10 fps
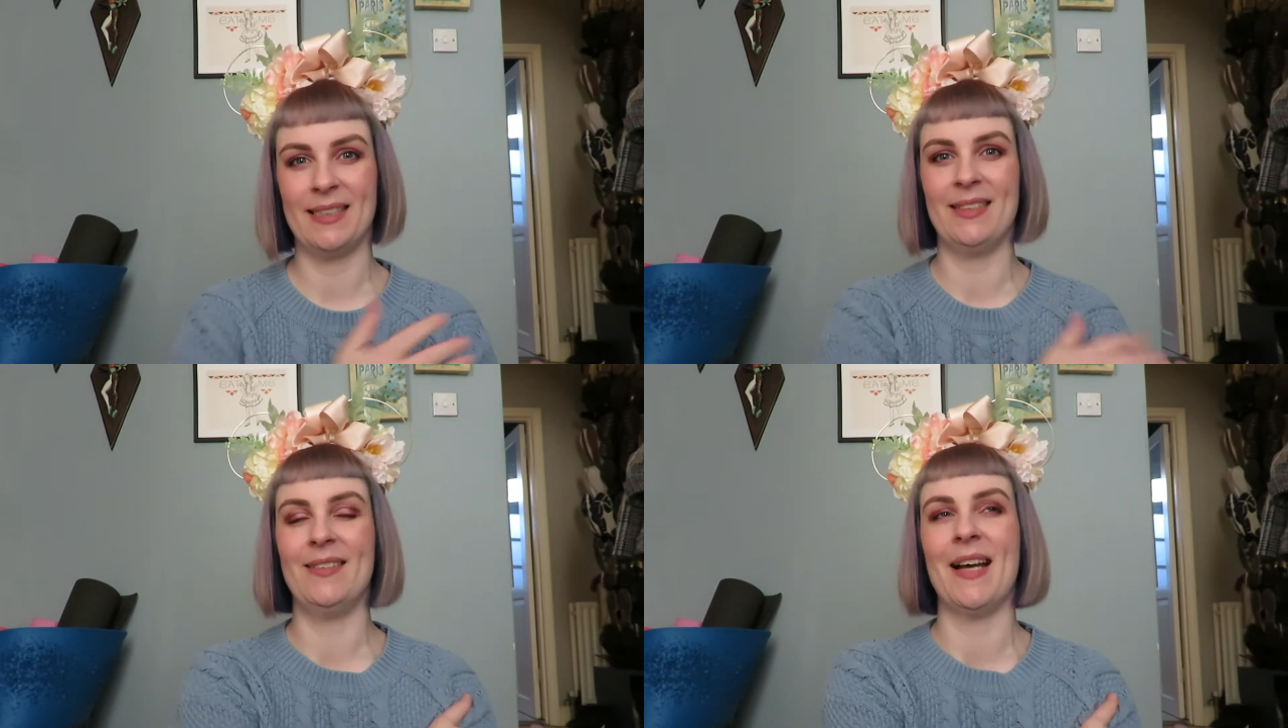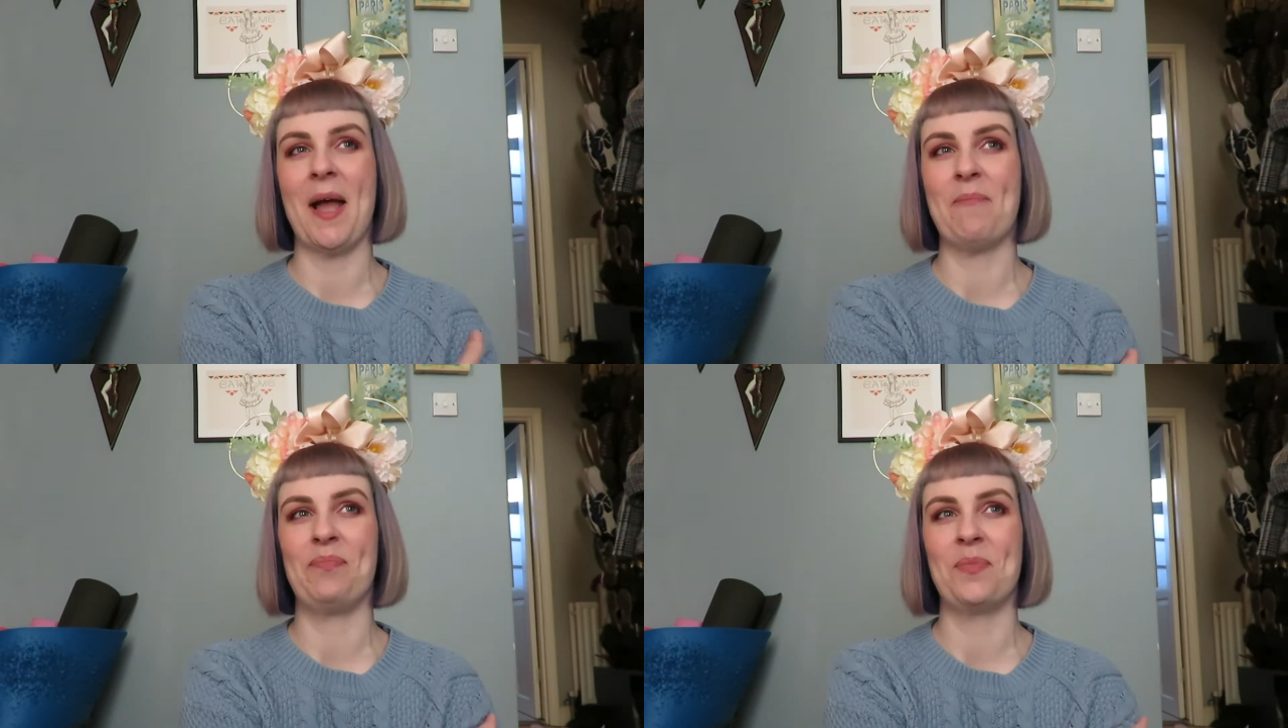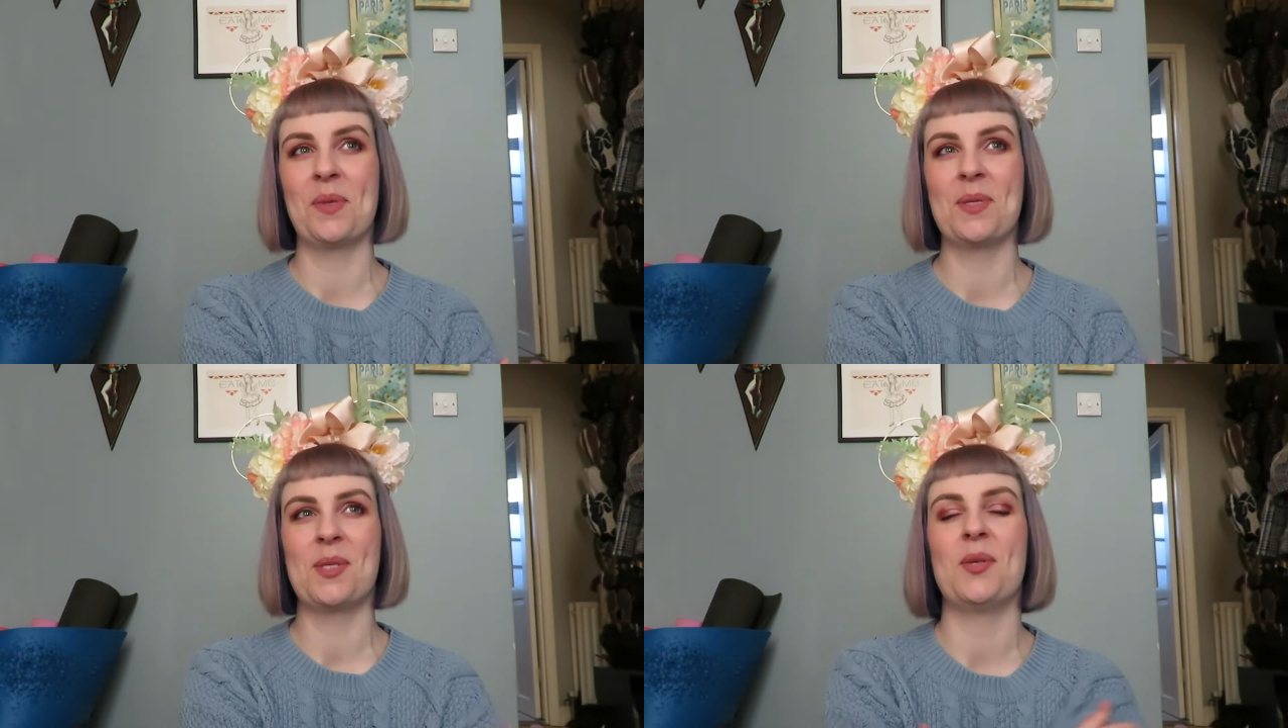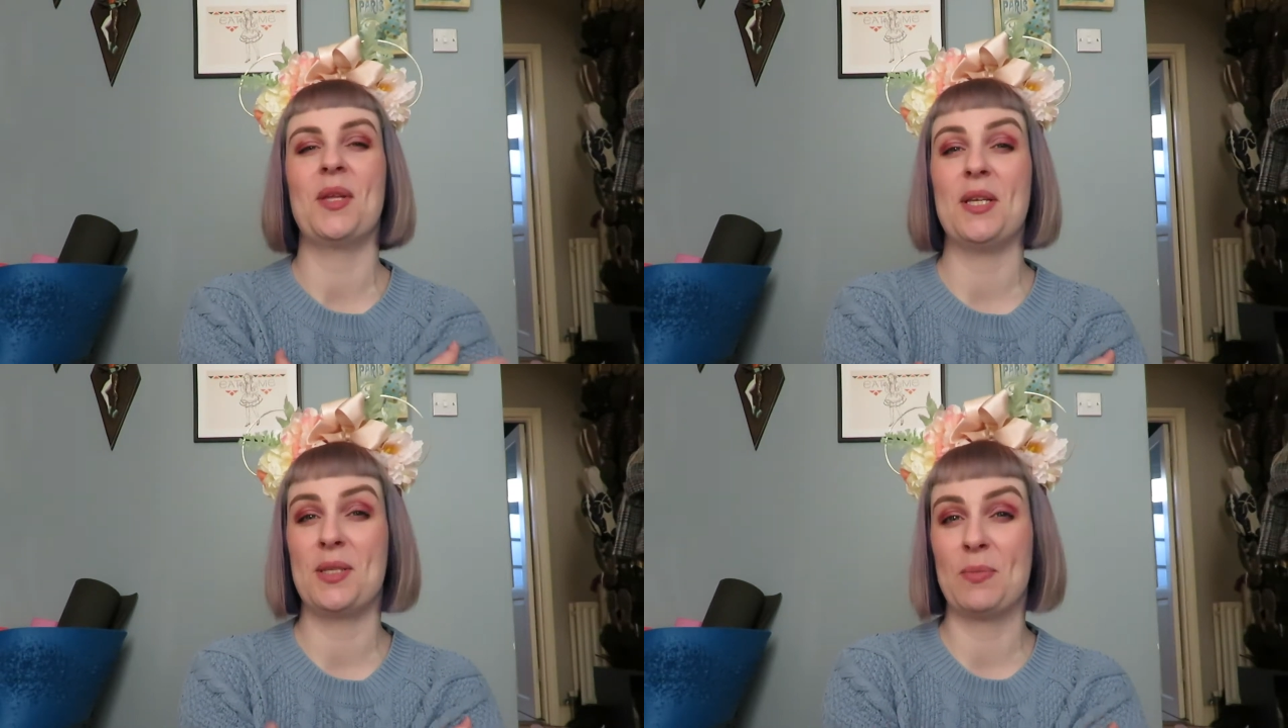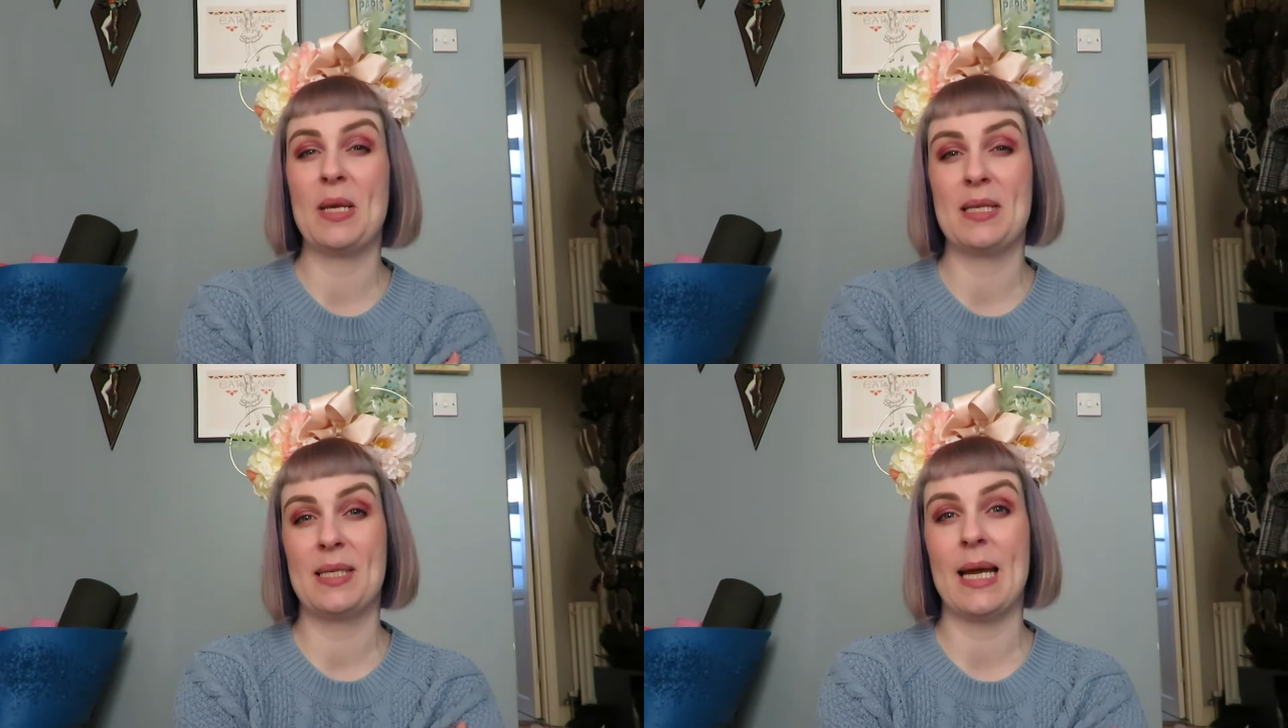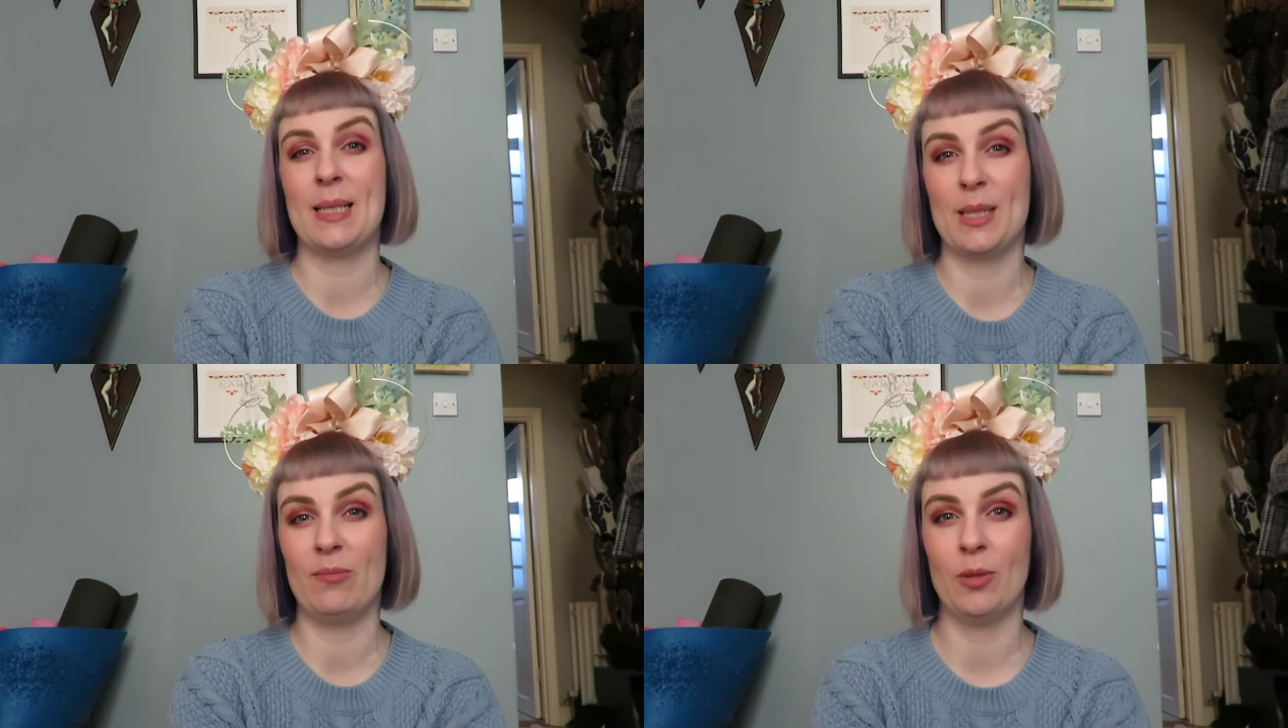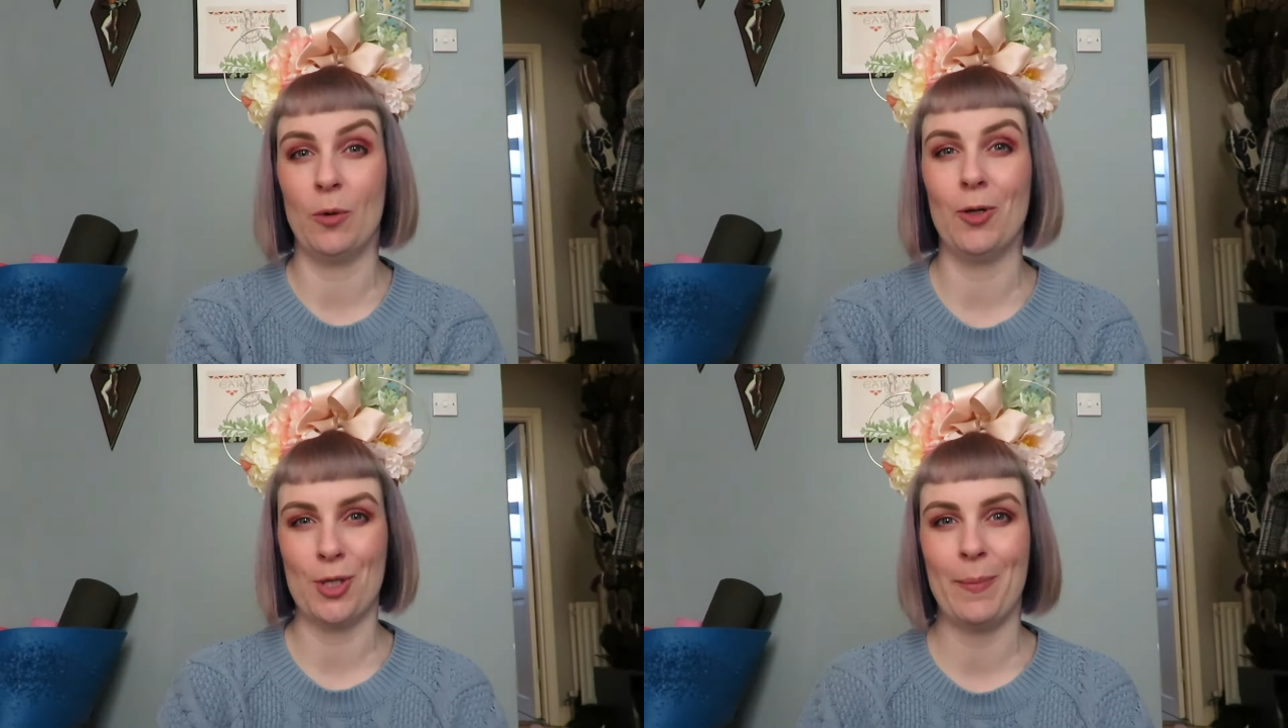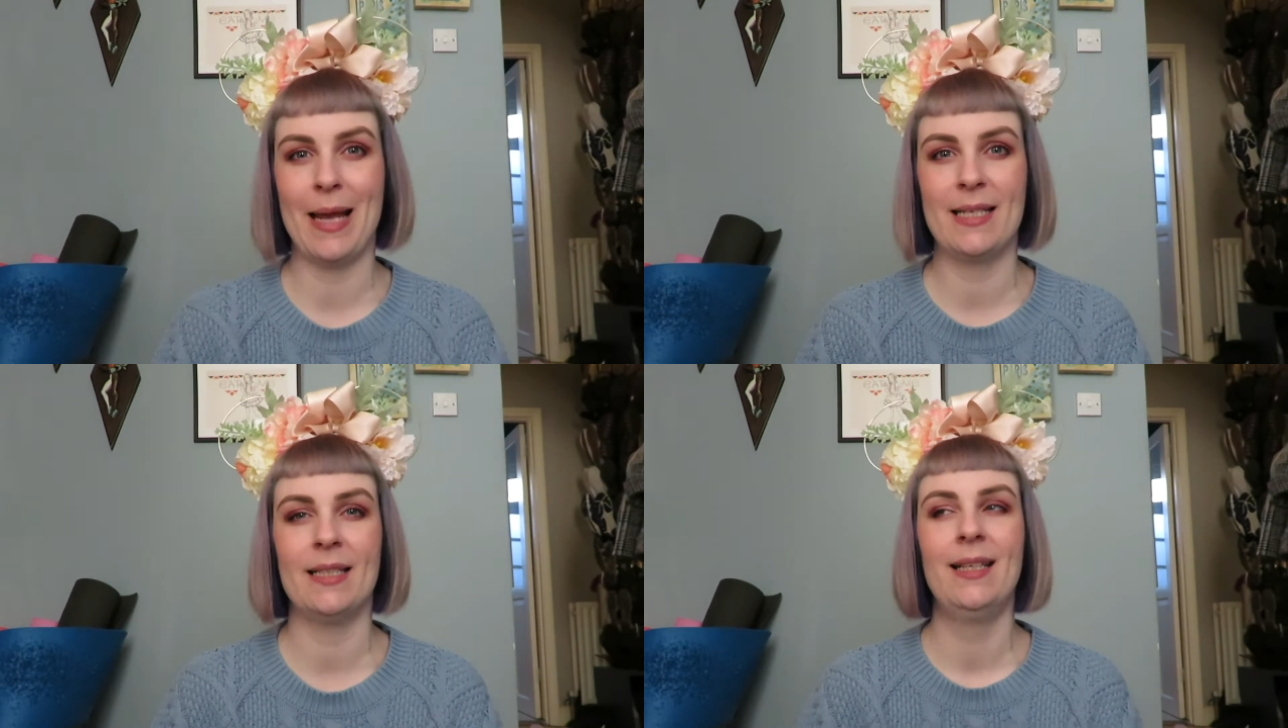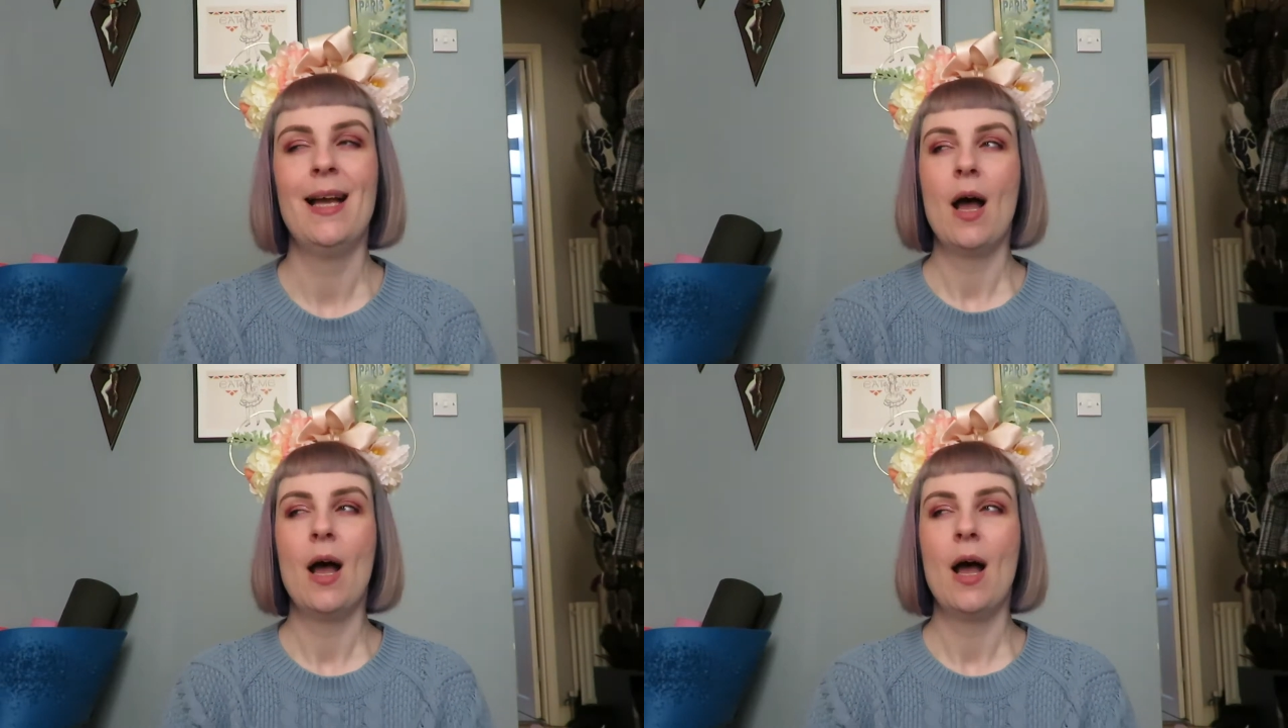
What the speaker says: to so that it stands up to water better.